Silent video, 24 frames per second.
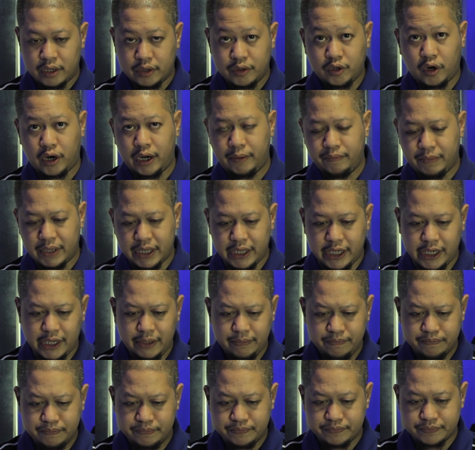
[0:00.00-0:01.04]
Normally,
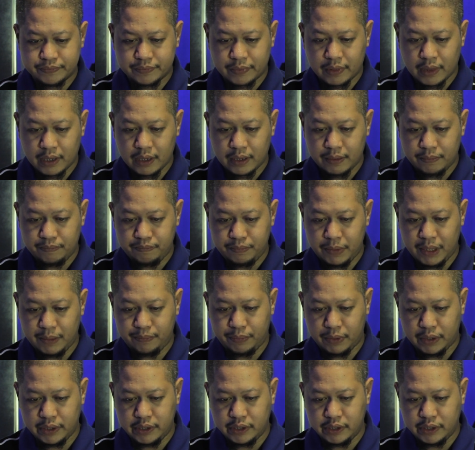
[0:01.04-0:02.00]
people